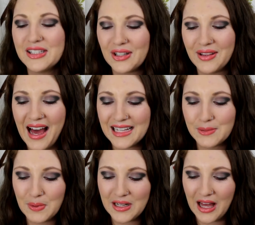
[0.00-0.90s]
So
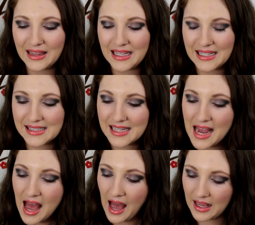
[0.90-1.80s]
last but not least,
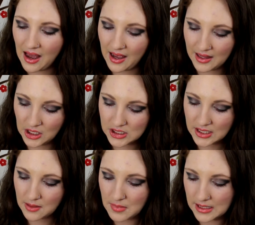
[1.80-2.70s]
I got, it looks
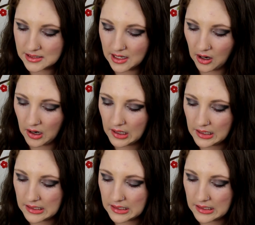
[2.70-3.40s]
like a mascara.